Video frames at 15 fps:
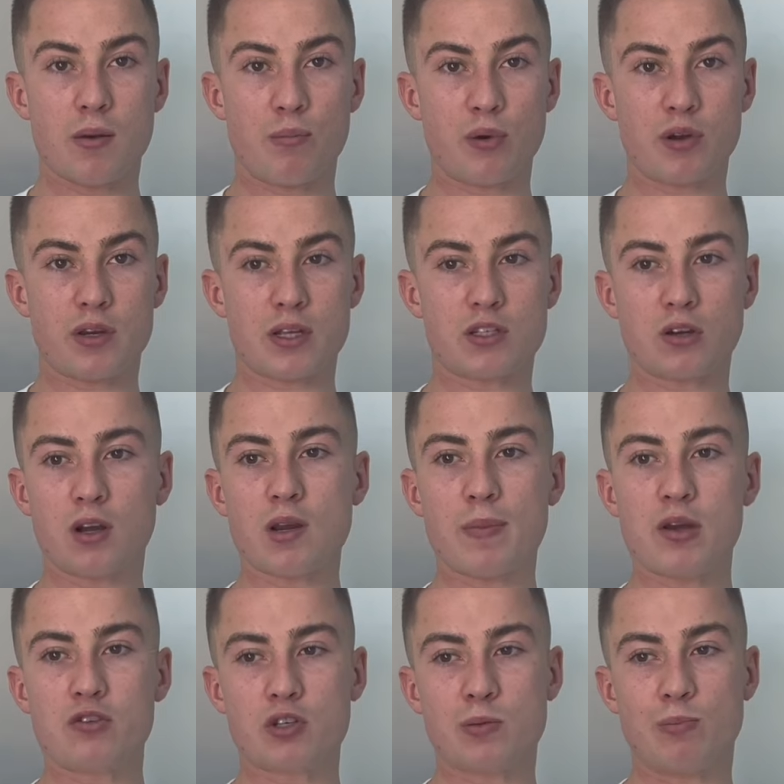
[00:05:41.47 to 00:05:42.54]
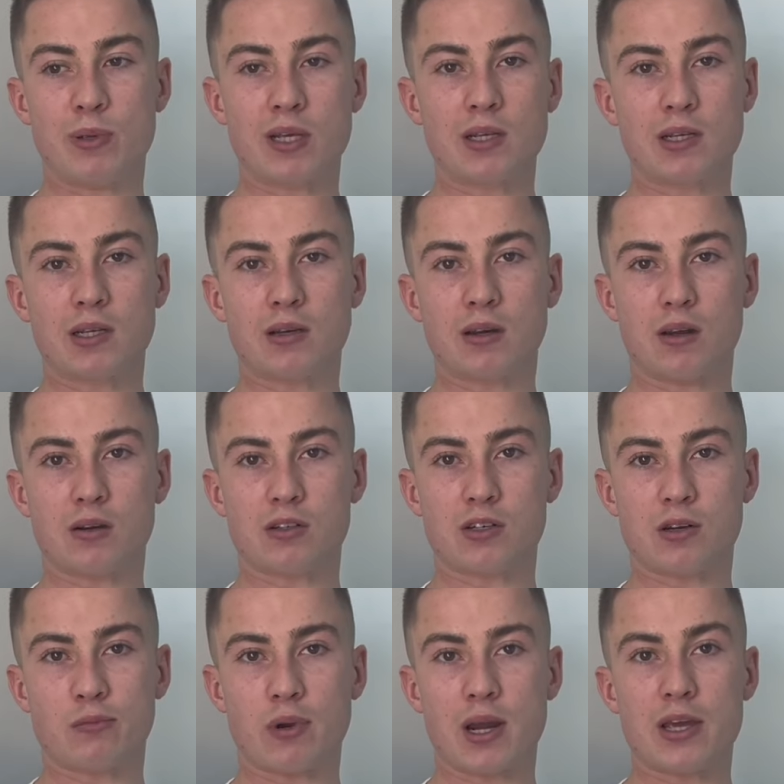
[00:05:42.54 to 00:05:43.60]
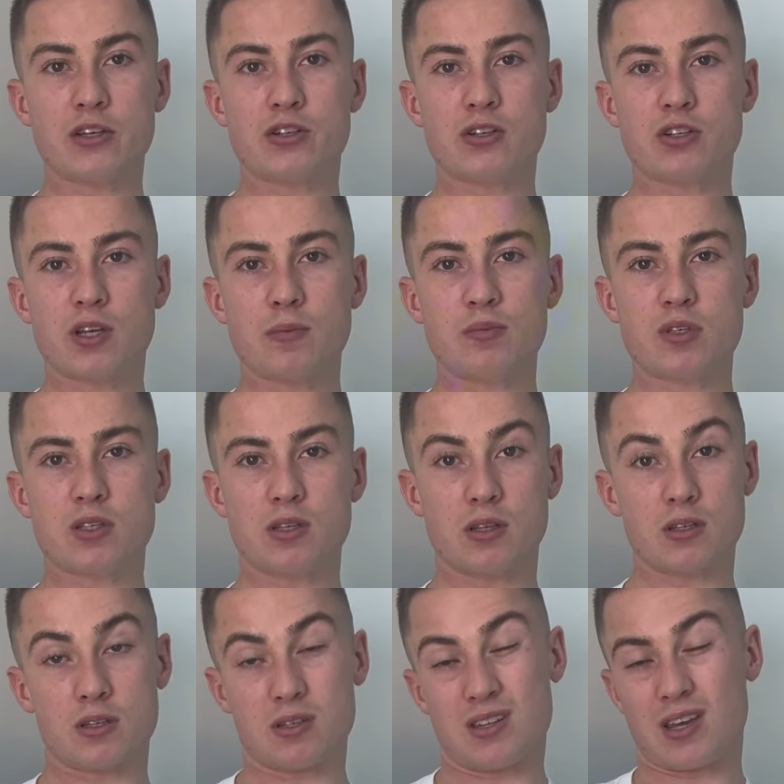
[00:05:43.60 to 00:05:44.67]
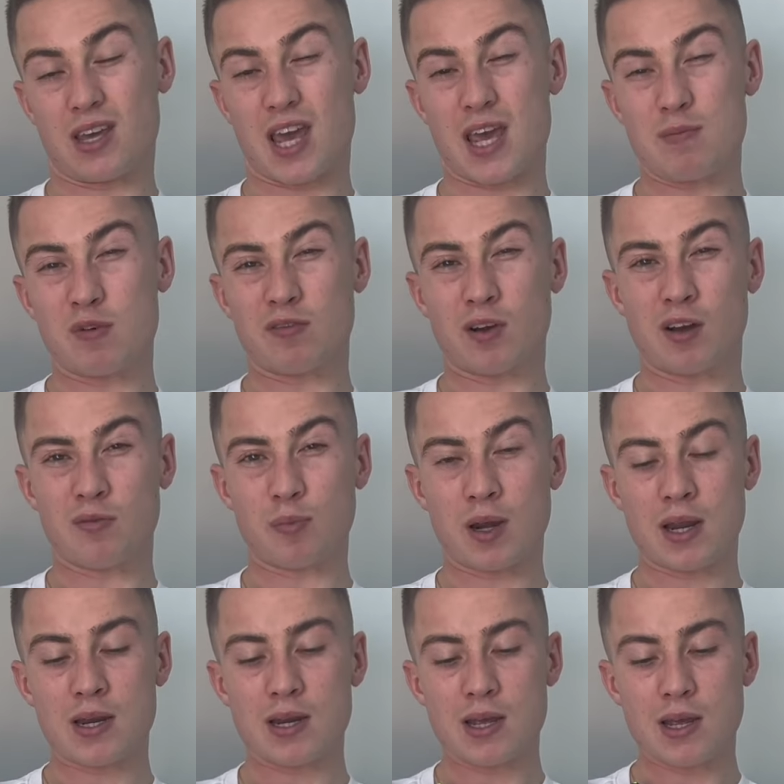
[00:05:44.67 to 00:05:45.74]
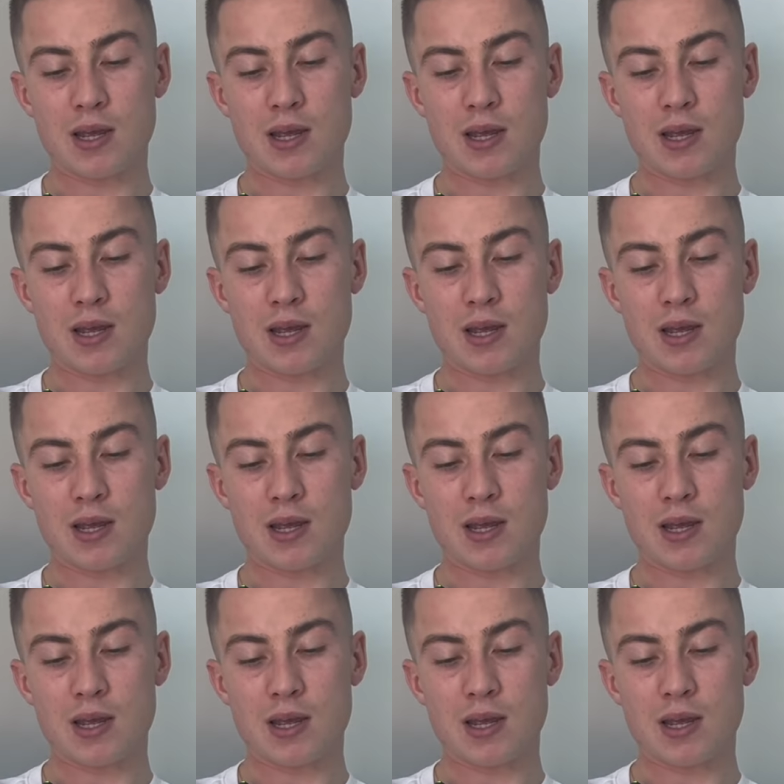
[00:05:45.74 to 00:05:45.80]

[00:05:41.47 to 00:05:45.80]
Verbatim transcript: But it's all about just building long-term relationships. This is the game of off-plan,